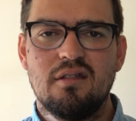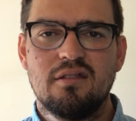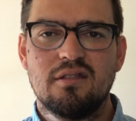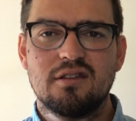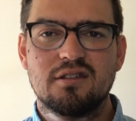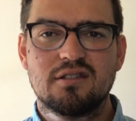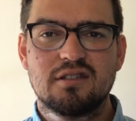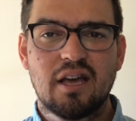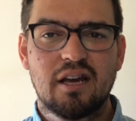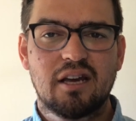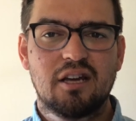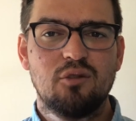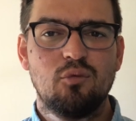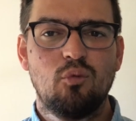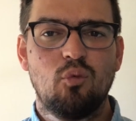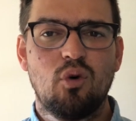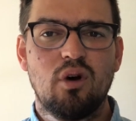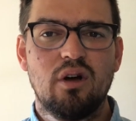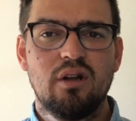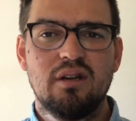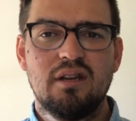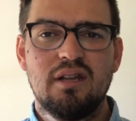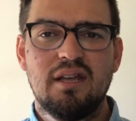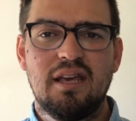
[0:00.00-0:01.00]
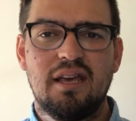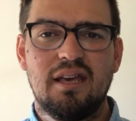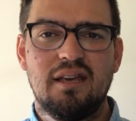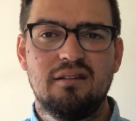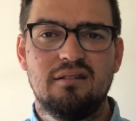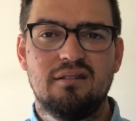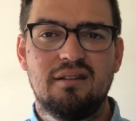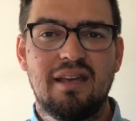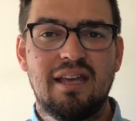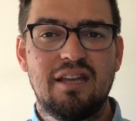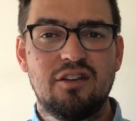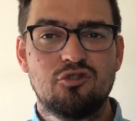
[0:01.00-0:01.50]
The second one
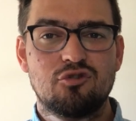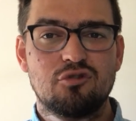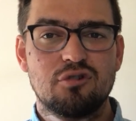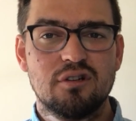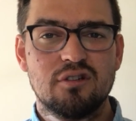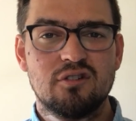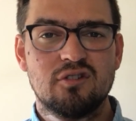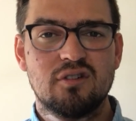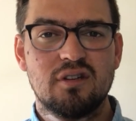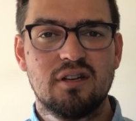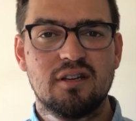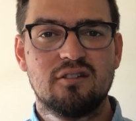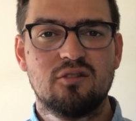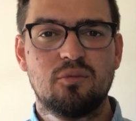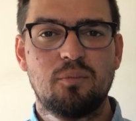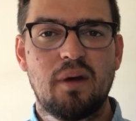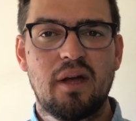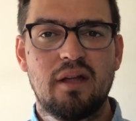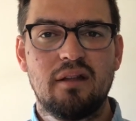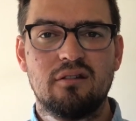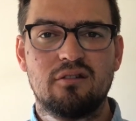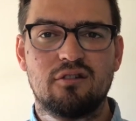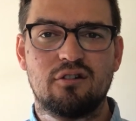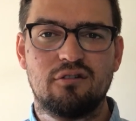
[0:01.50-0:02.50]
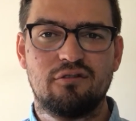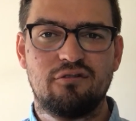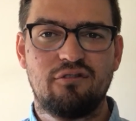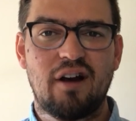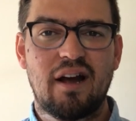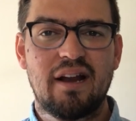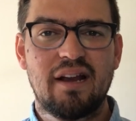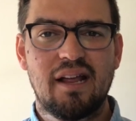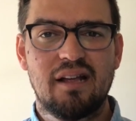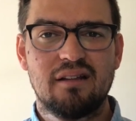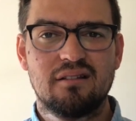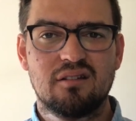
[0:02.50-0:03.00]
is interest expense or
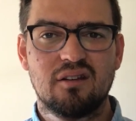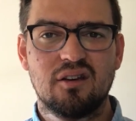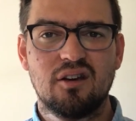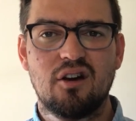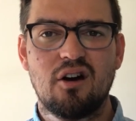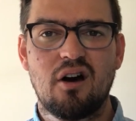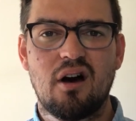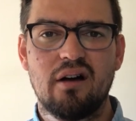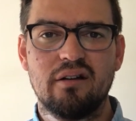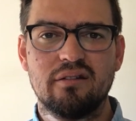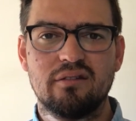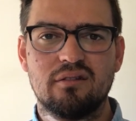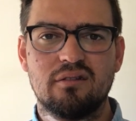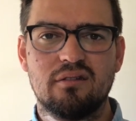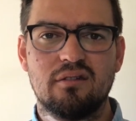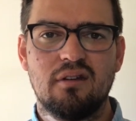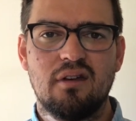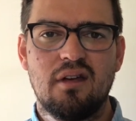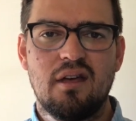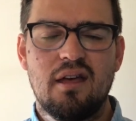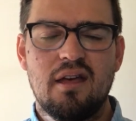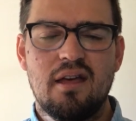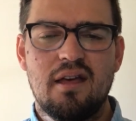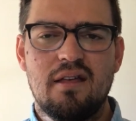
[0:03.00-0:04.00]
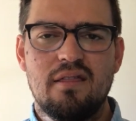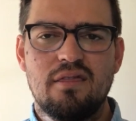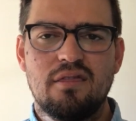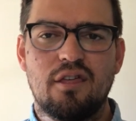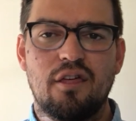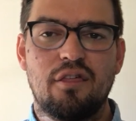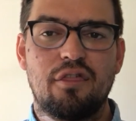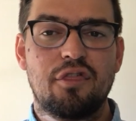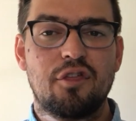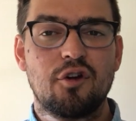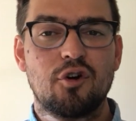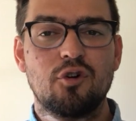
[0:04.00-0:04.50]
financing costs.
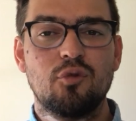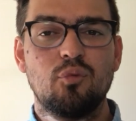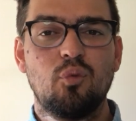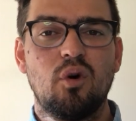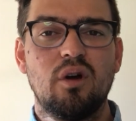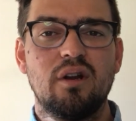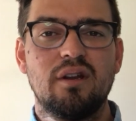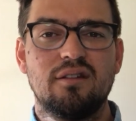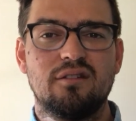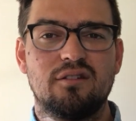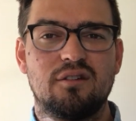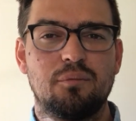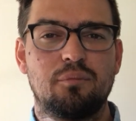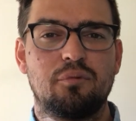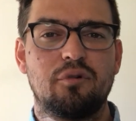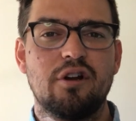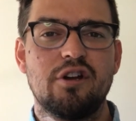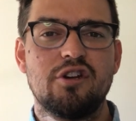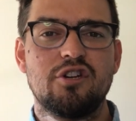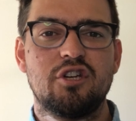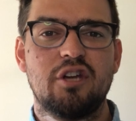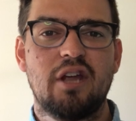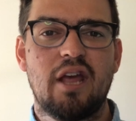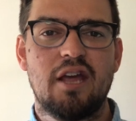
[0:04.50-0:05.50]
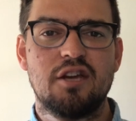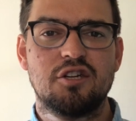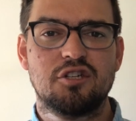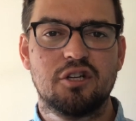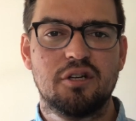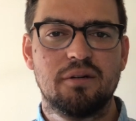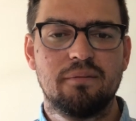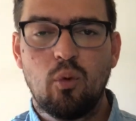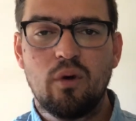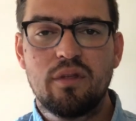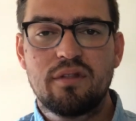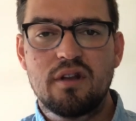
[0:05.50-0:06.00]
The third one is depreciation.
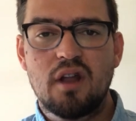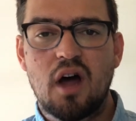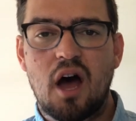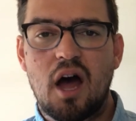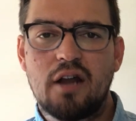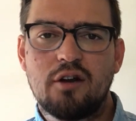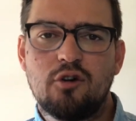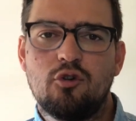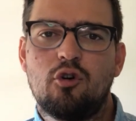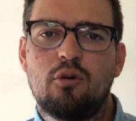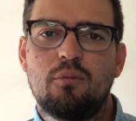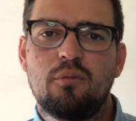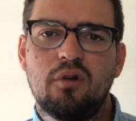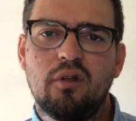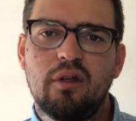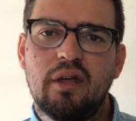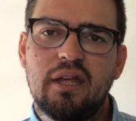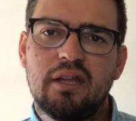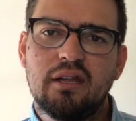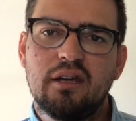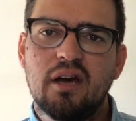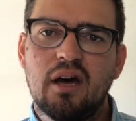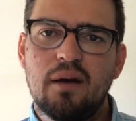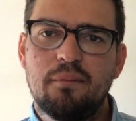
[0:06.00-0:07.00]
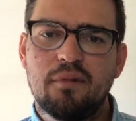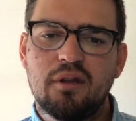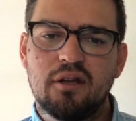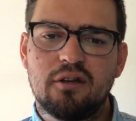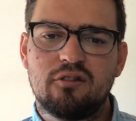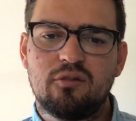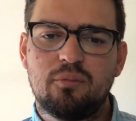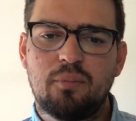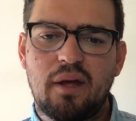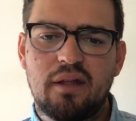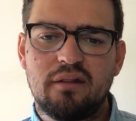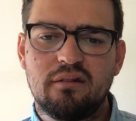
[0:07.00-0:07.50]
With non-normal income and
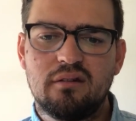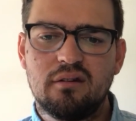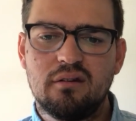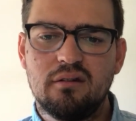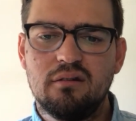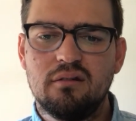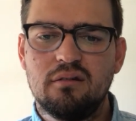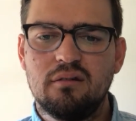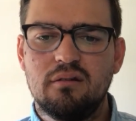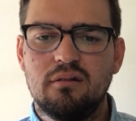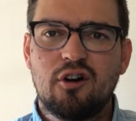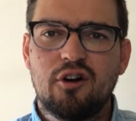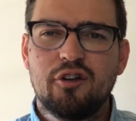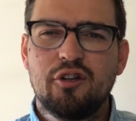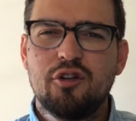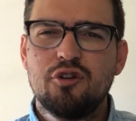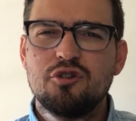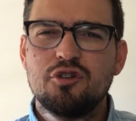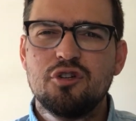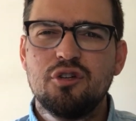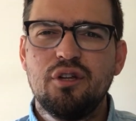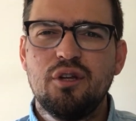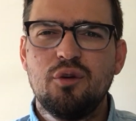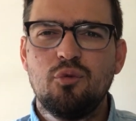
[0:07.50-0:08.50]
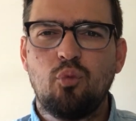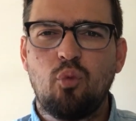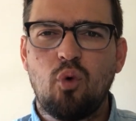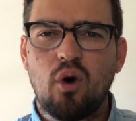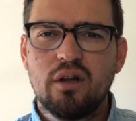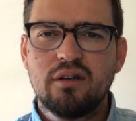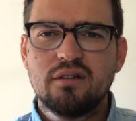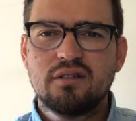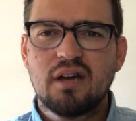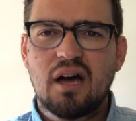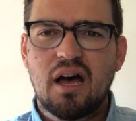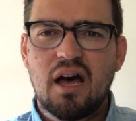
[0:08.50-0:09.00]
expenses are usually
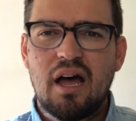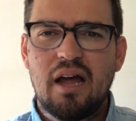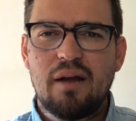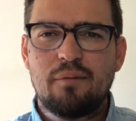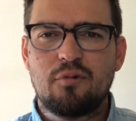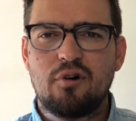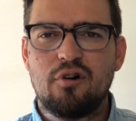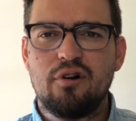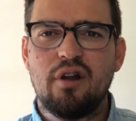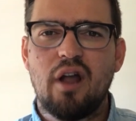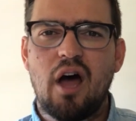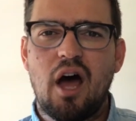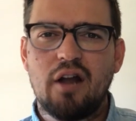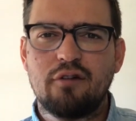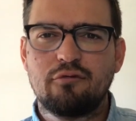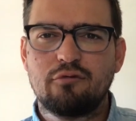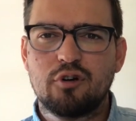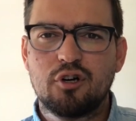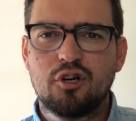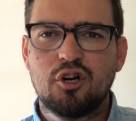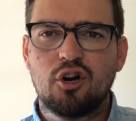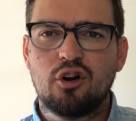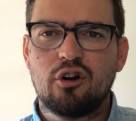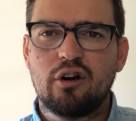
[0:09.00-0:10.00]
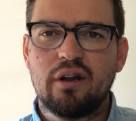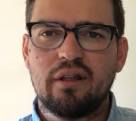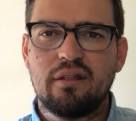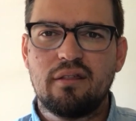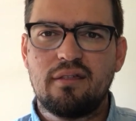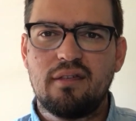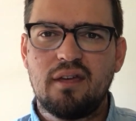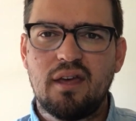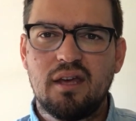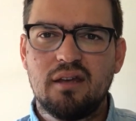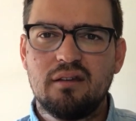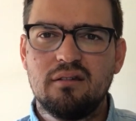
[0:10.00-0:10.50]
one-time or non-recurring
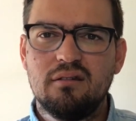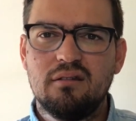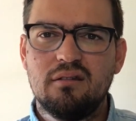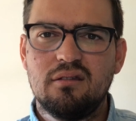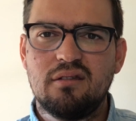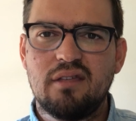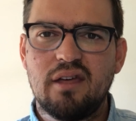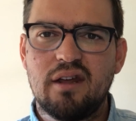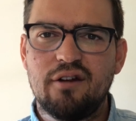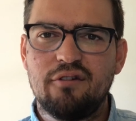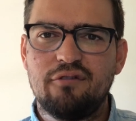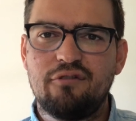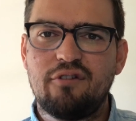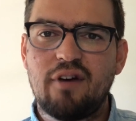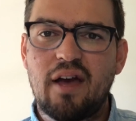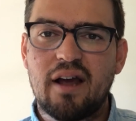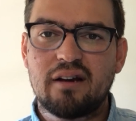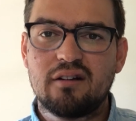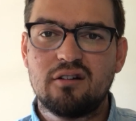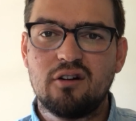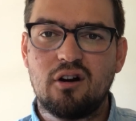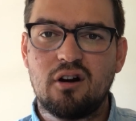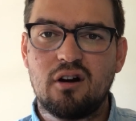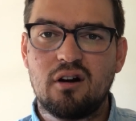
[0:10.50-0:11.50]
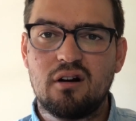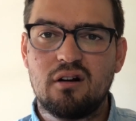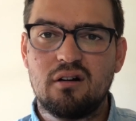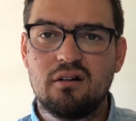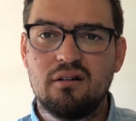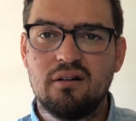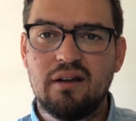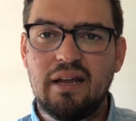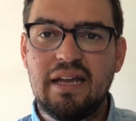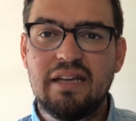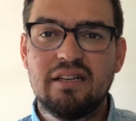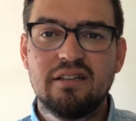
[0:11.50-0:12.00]
things that affect
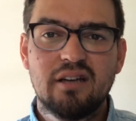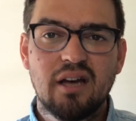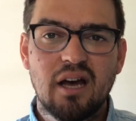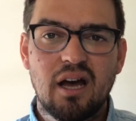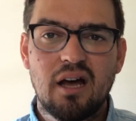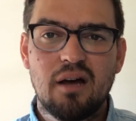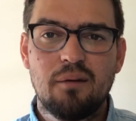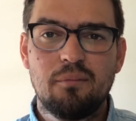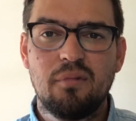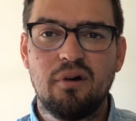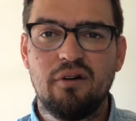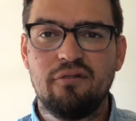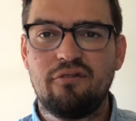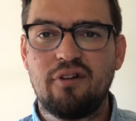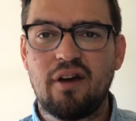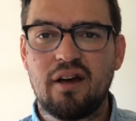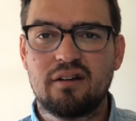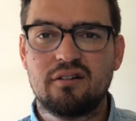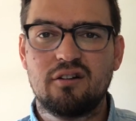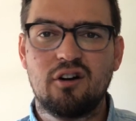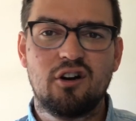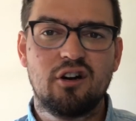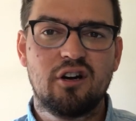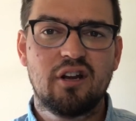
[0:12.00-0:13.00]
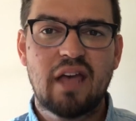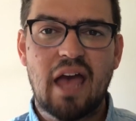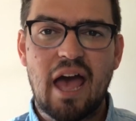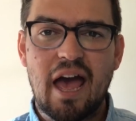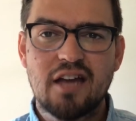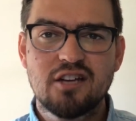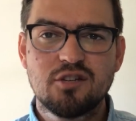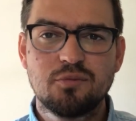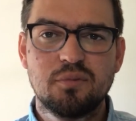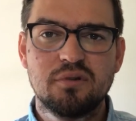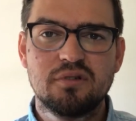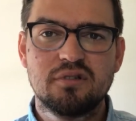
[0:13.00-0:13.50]
our income, affect our
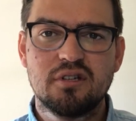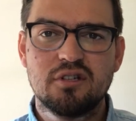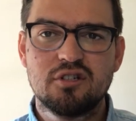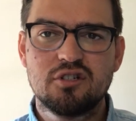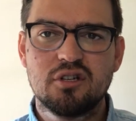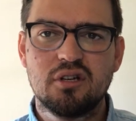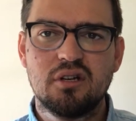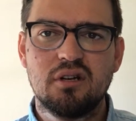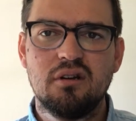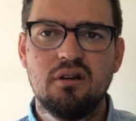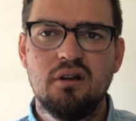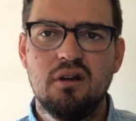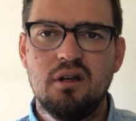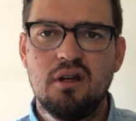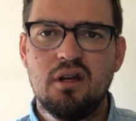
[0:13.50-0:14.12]
cash position,